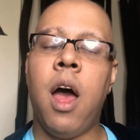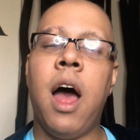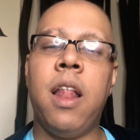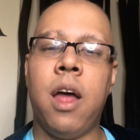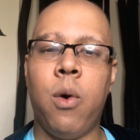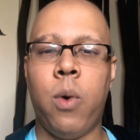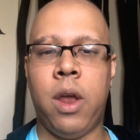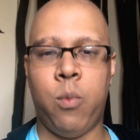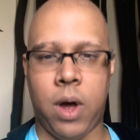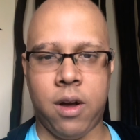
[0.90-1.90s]
Hello
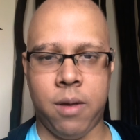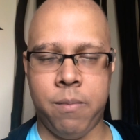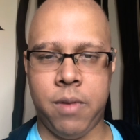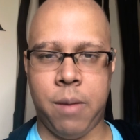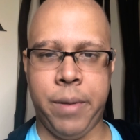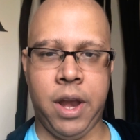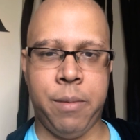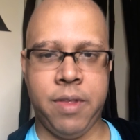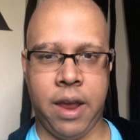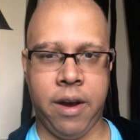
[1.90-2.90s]
and welcome. My name
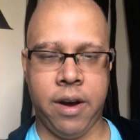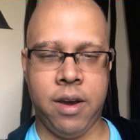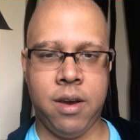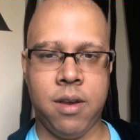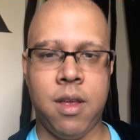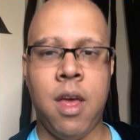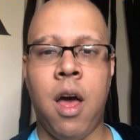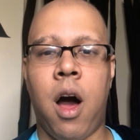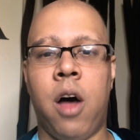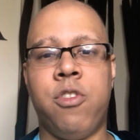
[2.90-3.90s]
is Erin,
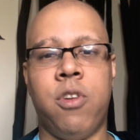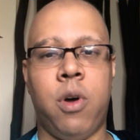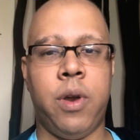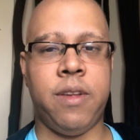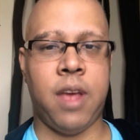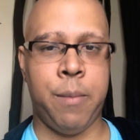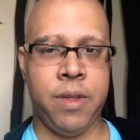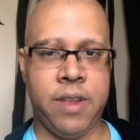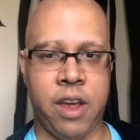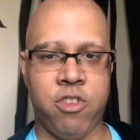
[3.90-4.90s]
also known as
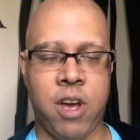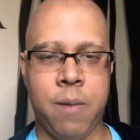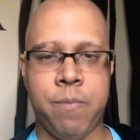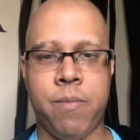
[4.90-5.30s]
Anastasia.